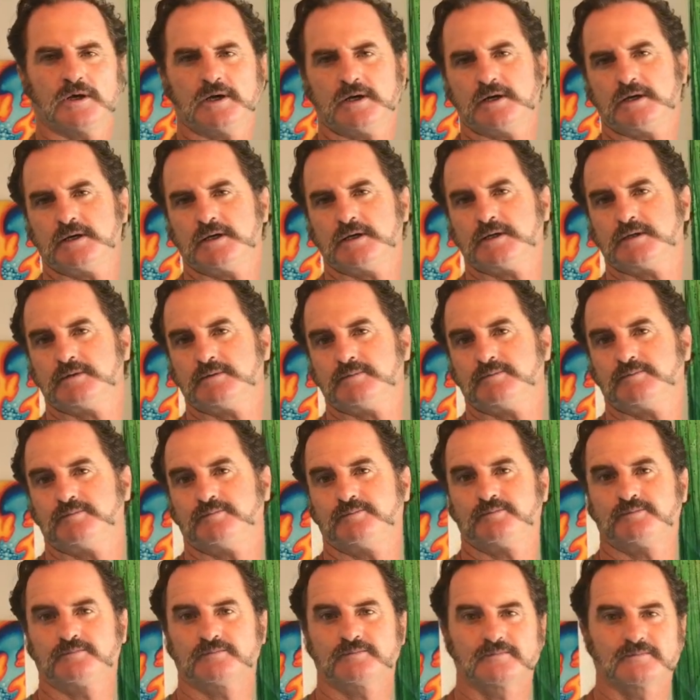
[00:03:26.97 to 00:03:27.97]
um,
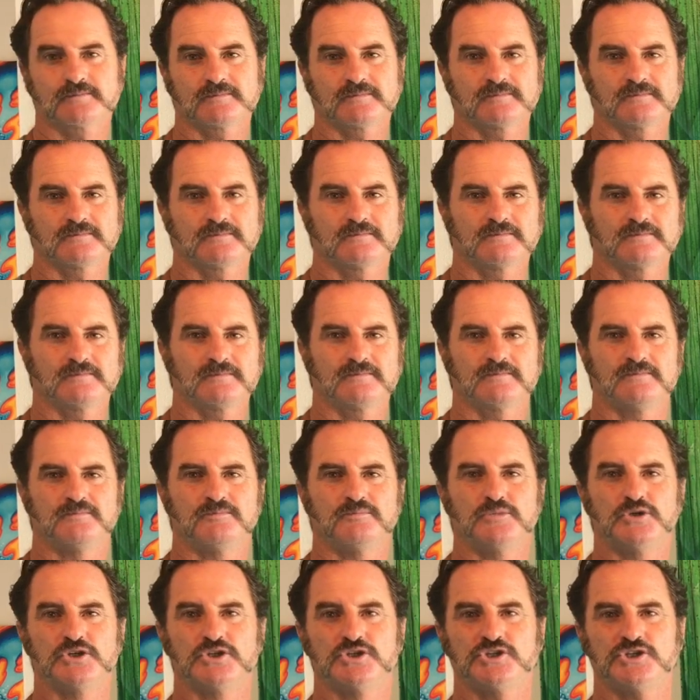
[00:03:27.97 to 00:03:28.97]

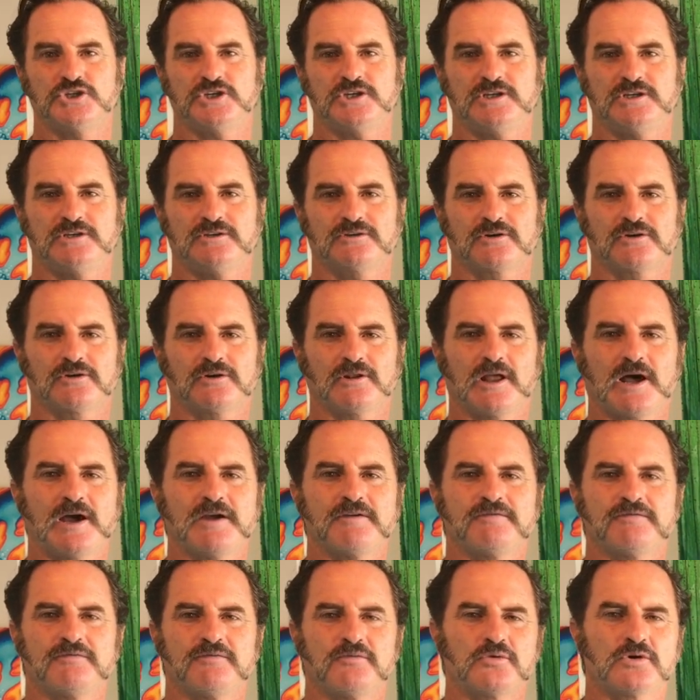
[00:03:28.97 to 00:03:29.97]
machine or life